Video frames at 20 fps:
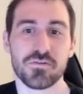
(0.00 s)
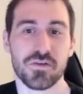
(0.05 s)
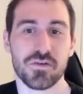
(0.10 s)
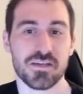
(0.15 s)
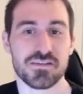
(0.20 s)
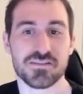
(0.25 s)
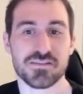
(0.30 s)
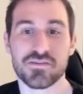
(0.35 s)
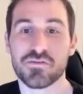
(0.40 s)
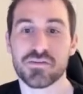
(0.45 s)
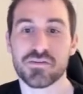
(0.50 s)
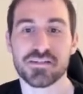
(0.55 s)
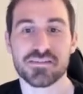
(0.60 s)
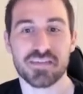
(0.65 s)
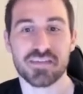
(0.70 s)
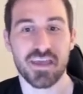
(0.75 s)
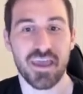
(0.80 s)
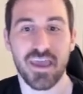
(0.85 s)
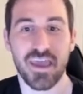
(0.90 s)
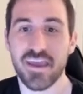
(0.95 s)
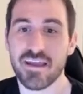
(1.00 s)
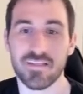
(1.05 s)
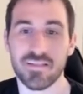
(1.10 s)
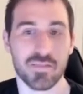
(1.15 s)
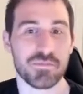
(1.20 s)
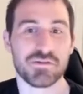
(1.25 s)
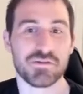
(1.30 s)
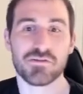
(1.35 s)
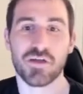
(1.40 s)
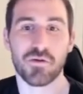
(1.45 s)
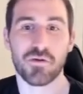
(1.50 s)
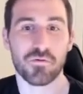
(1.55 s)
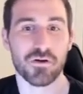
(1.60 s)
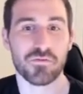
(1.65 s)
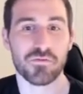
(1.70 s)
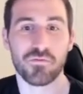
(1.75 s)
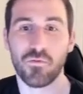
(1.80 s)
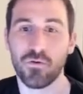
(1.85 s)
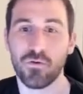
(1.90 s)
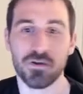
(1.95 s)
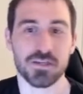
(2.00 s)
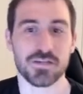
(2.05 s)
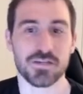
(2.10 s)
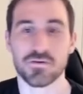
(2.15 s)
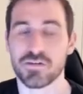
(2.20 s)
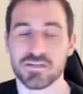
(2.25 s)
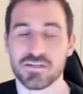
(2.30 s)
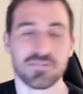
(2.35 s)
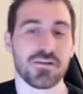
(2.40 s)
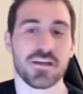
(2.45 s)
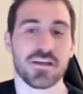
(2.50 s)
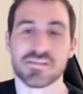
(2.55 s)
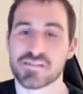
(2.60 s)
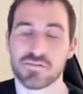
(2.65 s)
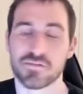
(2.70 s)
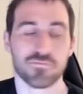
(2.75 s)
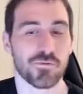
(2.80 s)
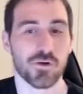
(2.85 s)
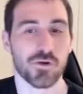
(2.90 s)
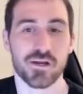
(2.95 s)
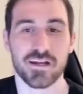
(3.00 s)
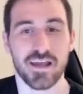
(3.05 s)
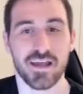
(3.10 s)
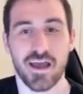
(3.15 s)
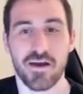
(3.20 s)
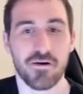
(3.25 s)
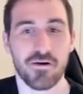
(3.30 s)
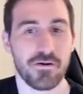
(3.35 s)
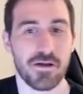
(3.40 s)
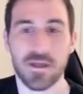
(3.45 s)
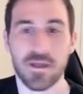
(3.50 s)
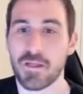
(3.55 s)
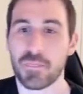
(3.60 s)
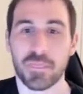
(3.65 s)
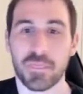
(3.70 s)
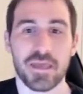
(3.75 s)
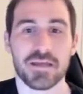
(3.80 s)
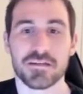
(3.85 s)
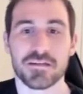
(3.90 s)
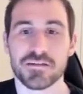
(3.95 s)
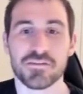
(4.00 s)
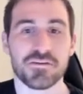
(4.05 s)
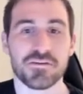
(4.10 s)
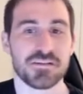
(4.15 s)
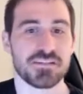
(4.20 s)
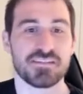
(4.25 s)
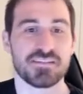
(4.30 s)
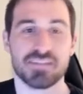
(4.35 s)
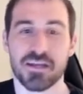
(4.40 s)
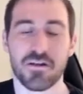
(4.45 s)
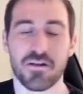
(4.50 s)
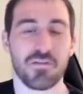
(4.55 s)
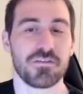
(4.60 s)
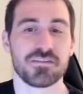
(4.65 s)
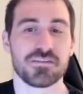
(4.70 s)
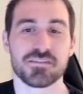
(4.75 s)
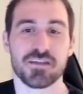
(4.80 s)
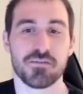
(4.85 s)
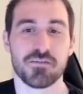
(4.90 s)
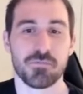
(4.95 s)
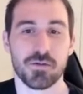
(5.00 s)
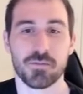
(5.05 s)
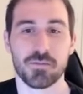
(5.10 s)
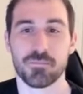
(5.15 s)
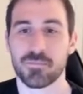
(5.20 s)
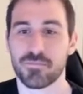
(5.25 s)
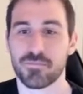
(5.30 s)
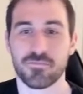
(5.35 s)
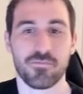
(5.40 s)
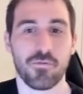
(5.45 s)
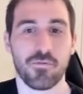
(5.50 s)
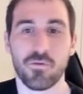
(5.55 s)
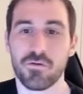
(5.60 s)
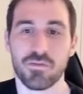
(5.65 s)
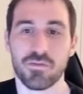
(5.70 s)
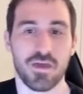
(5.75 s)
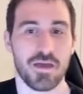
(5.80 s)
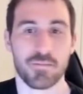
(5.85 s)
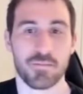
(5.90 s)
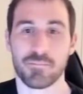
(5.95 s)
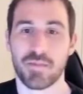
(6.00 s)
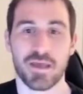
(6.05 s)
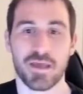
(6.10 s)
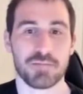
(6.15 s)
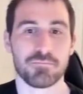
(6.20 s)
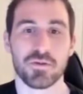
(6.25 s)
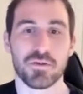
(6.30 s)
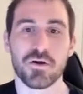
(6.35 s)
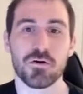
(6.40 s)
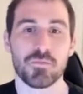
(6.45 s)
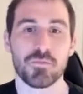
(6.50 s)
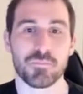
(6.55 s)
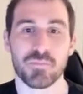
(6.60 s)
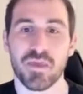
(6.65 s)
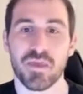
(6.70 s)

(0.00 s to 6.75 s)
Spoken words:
Is you could say, hey, let me do that work for you, and you guys can work it out, and you can set all this stuff up for them, and boom,